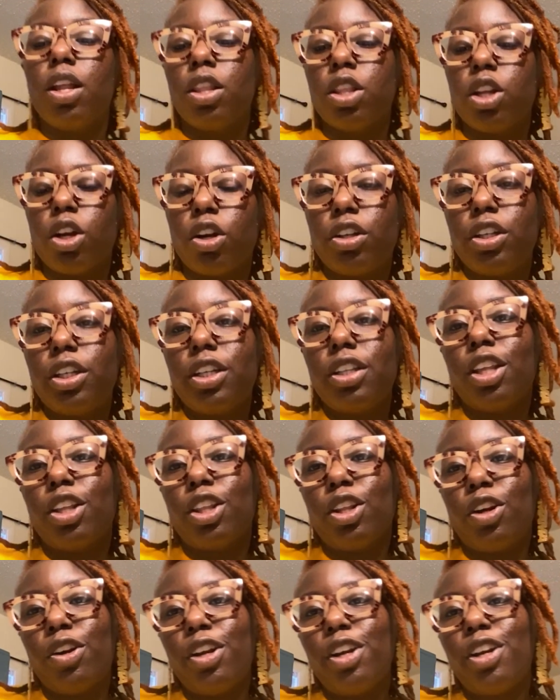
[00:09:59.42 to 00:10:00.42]

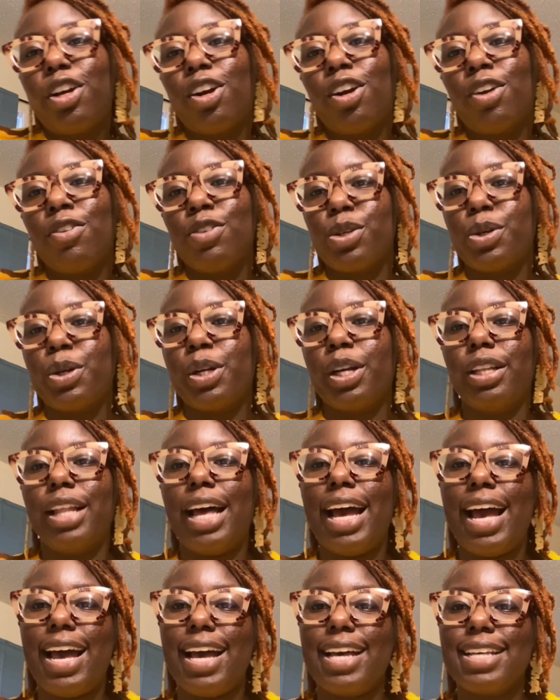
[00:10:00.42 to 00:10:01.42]
The learning curve is going to
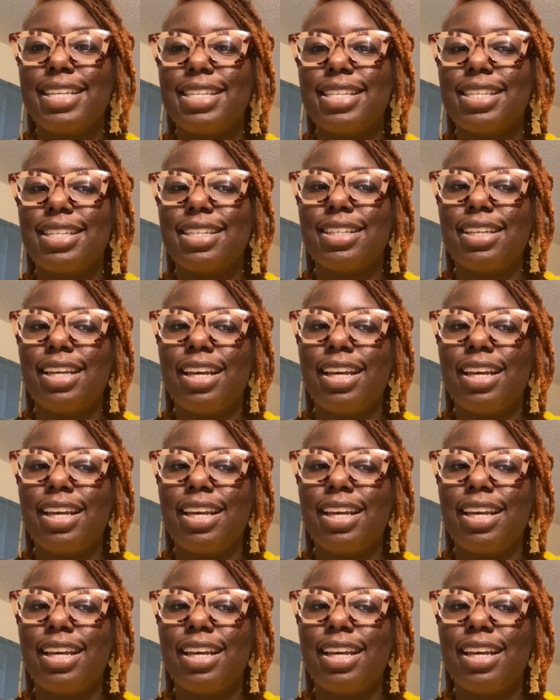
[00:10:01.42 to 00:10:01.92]
last,